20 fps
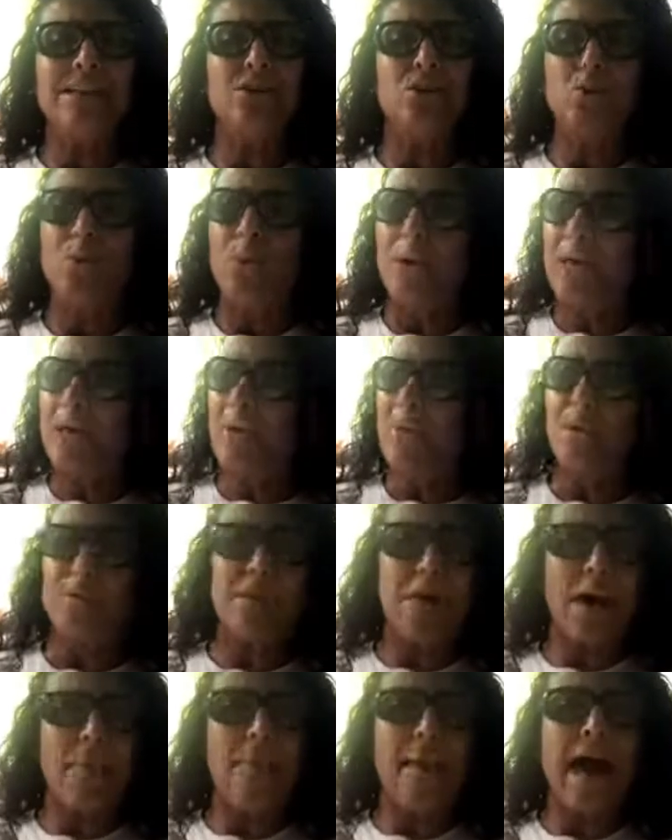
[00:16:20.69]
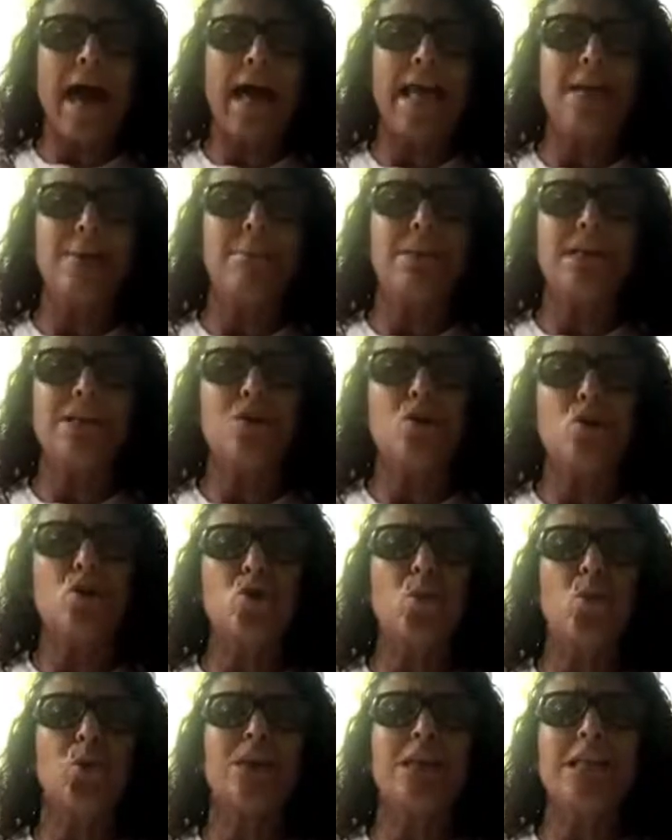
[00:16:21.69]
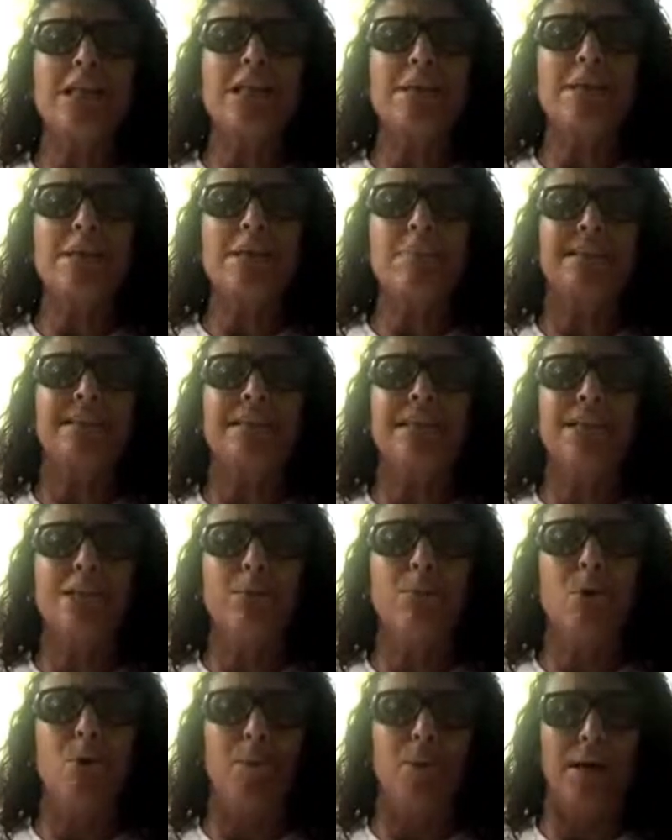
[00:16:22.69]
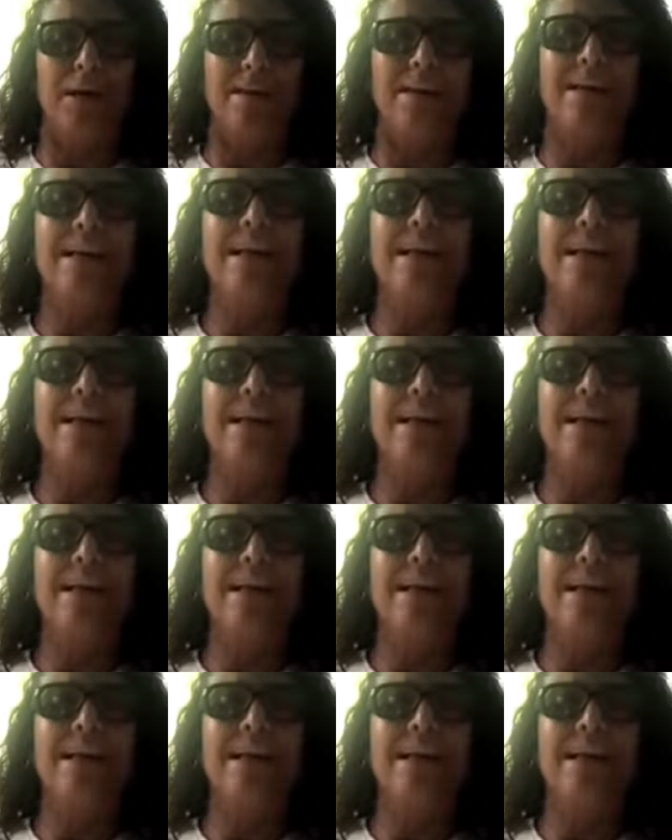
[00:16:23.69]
is totally present in the moment?